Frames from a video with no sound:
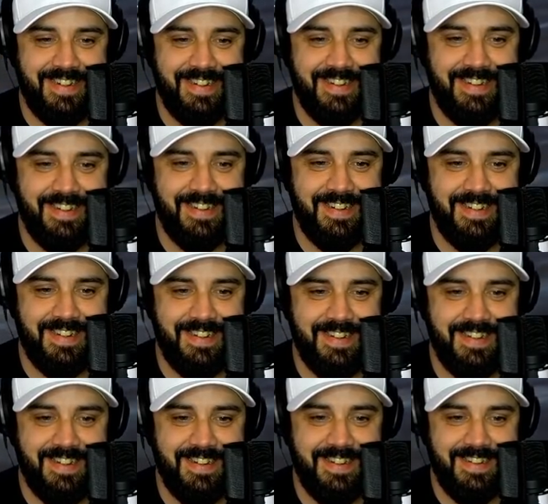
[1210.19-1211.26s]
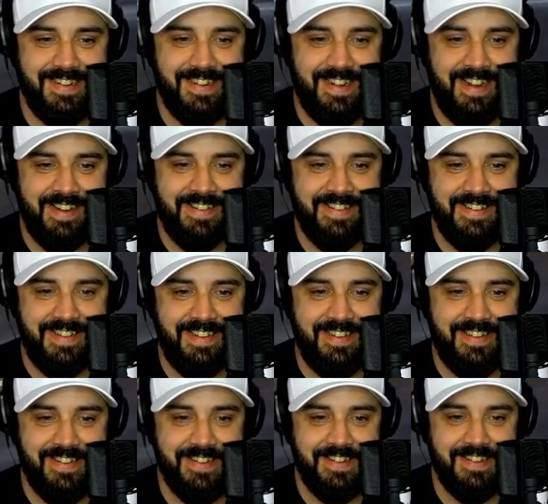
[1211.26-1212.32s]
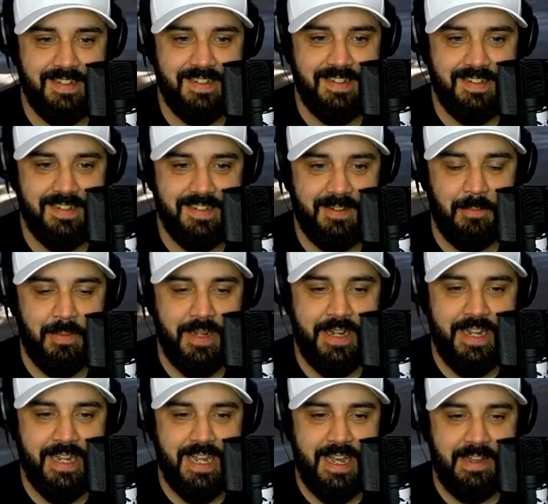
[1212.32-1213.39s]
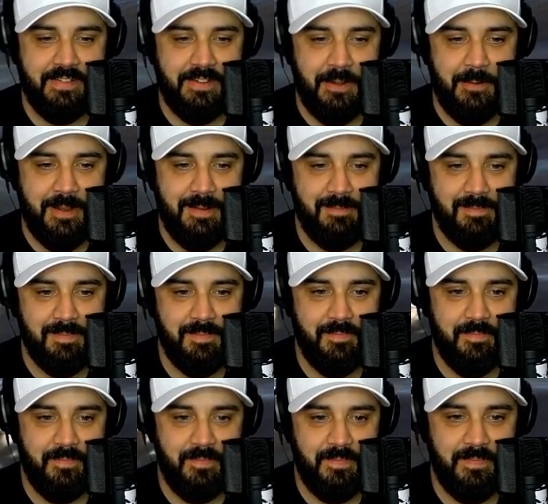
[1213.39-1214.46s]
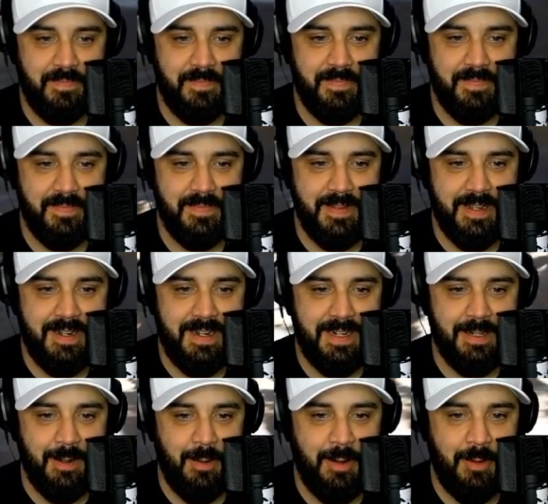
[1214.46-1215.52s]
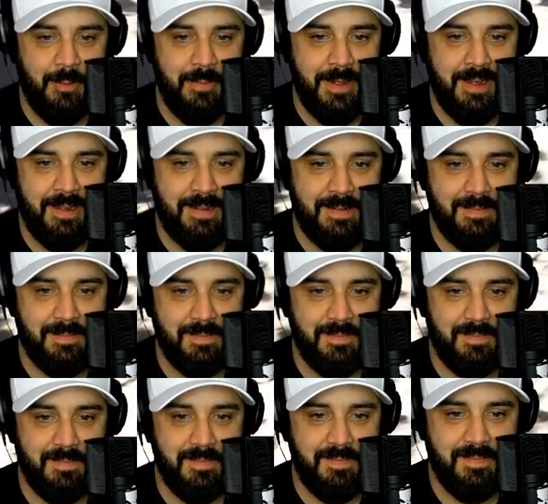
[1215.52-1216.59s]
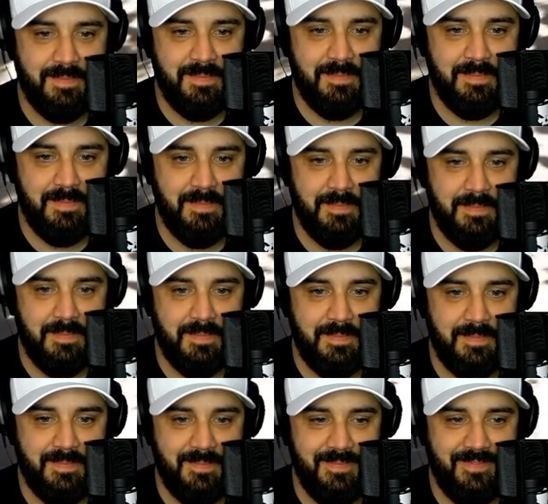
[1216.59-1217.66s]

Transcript: I got on. I see. Is there plenty of gas on it? Uh huh. All right, go home, Doc. Which way is home?